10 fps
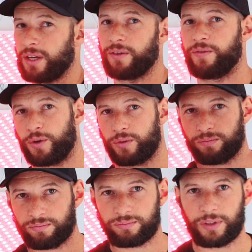you get a
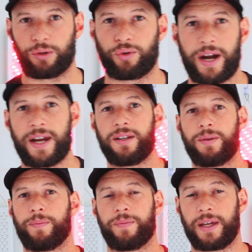full array
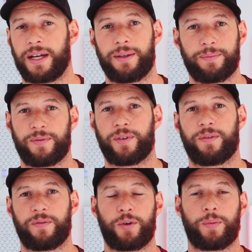Um,
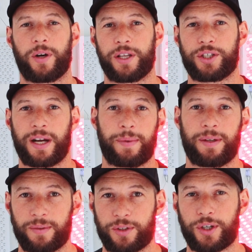for full body
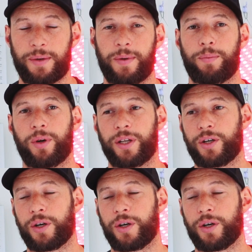treatment, treatment pretty